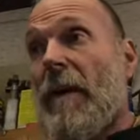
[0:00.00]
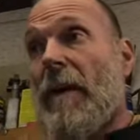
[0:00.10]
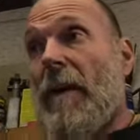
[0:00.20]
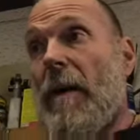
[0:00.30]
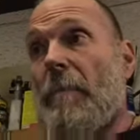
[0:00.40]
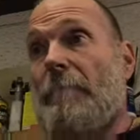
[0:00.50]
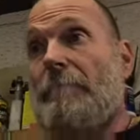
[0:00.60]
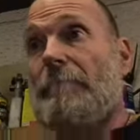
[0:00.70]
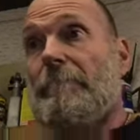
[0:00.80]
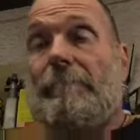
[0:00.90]
I'm
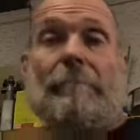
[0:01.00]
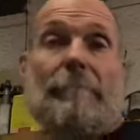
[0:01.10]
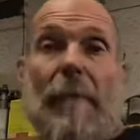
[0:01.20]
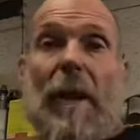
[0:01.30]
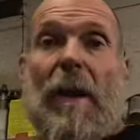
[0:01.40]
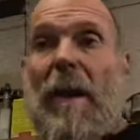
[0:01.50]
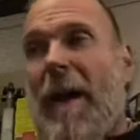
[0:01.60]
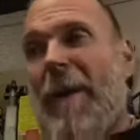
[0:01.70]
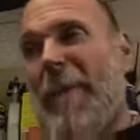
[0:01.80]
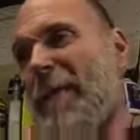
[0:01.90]

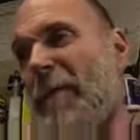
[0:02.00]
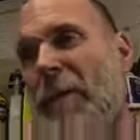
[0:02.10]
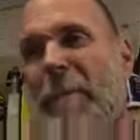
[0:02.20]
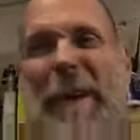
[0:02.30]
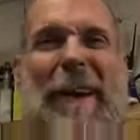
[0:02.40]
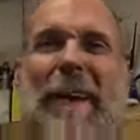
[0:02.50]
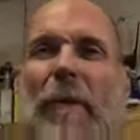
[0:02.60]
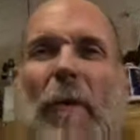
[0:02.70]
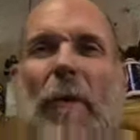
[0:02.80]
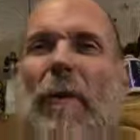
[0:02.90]
not really big on
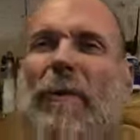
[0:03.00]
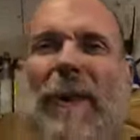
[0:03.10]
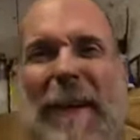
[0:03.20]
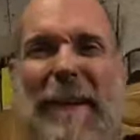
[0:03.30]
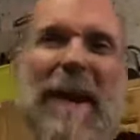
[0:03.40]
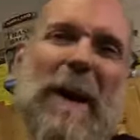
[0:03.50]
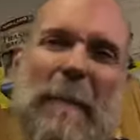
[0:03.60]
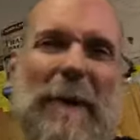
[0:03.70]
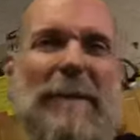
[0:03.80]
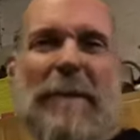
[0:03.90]
the whole like,
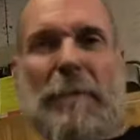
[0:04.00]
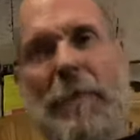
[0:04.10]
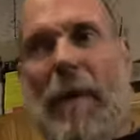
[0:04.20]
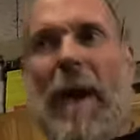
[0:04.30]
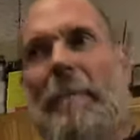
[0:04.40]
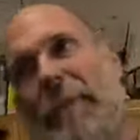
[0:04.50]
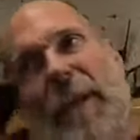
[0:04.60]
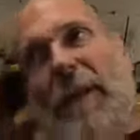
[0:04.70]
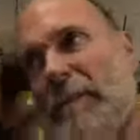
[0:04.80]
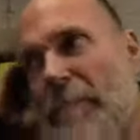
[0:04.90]
comment, subscribe
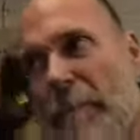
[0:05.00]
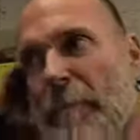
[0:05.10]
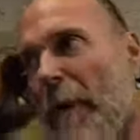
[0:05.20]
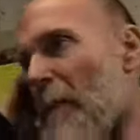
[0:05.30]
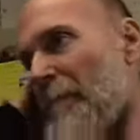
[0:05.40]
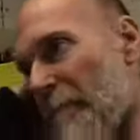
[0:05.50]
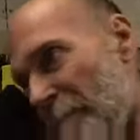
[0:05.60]
thing, but